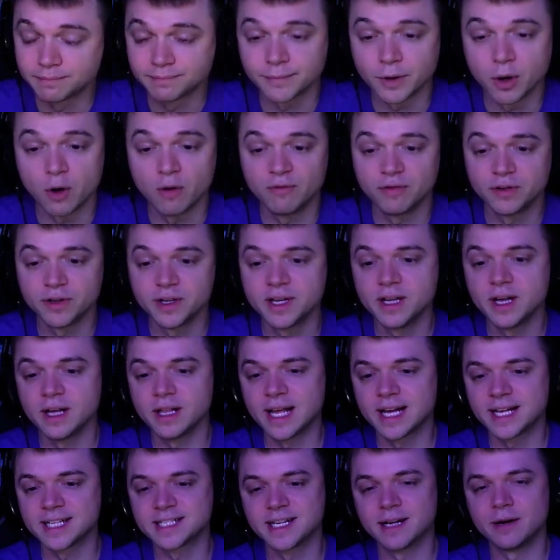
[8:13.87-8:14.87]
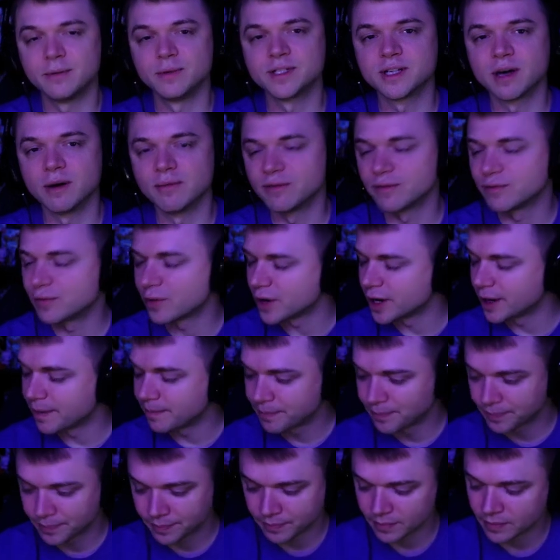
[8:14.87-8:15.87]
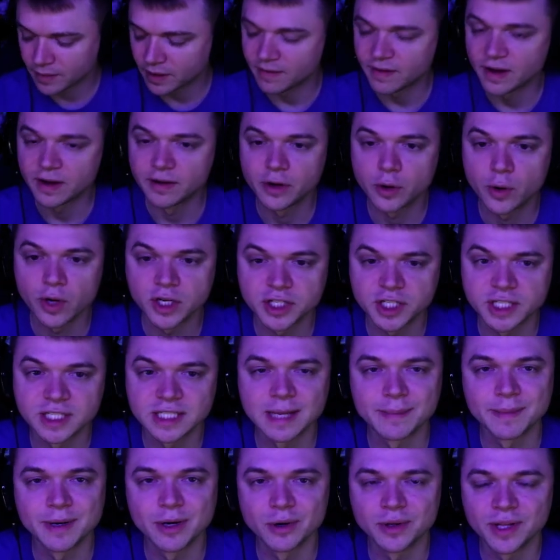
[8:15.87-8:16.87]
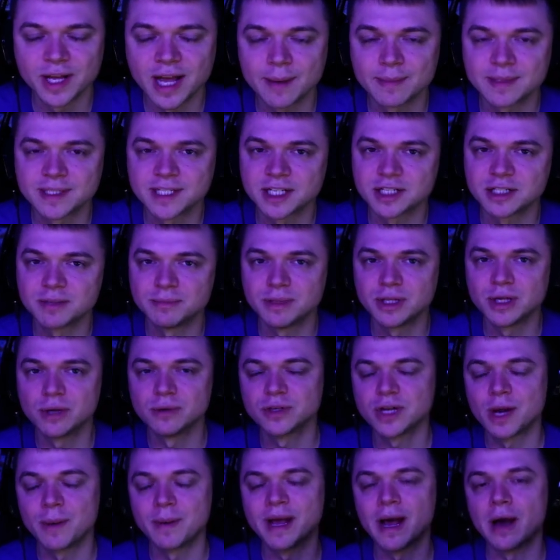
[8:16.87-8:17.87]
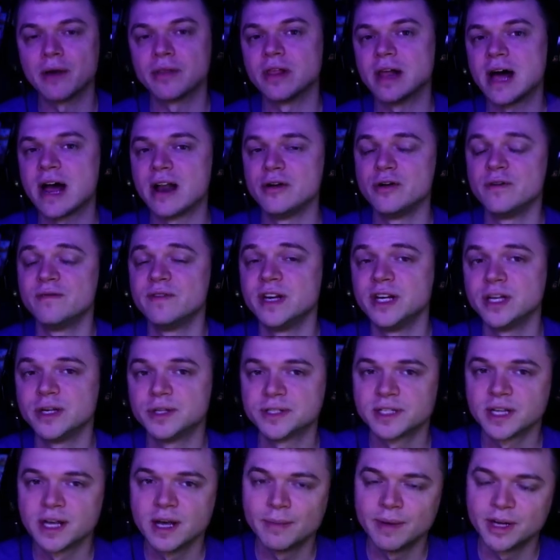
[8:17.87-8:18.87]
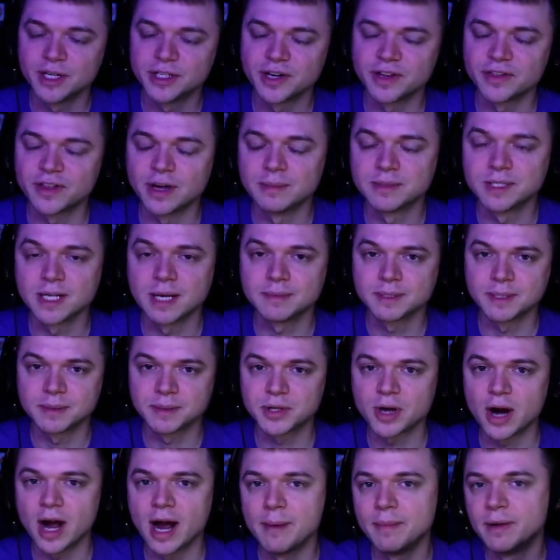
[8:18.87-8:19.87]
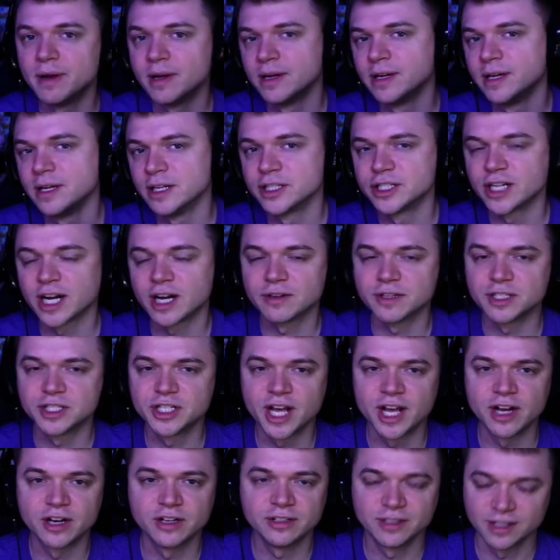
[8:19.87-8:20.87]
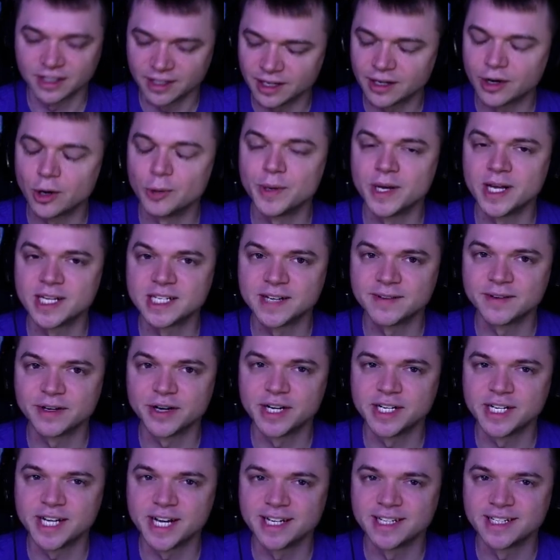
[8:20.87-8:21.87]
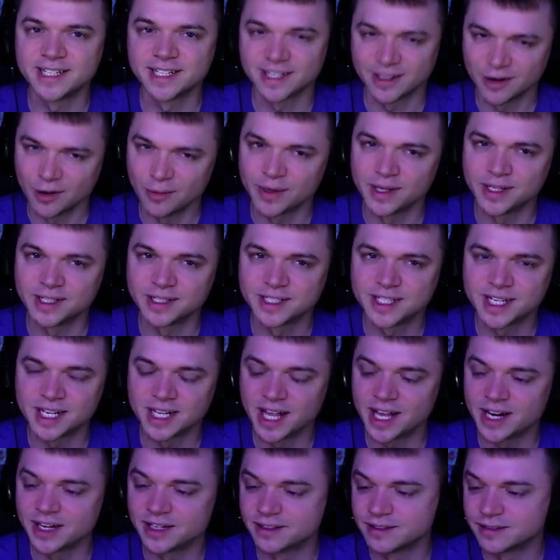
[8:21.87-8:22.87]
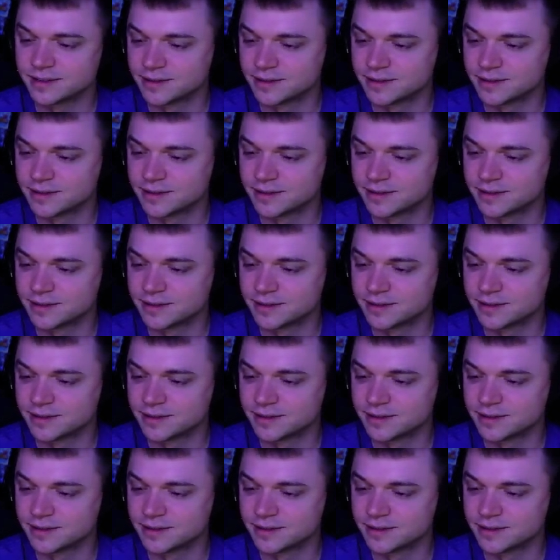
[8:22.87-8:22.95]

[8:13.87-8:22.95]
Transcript: Hopefully, like I said, it was helpful for you. If you have any questions, let me know in the comment section below. Coming out with a lot of new videos. Make sure you thumbs up, subscribe, check out the channel. I hope you guys have a great day. Hope you see you later.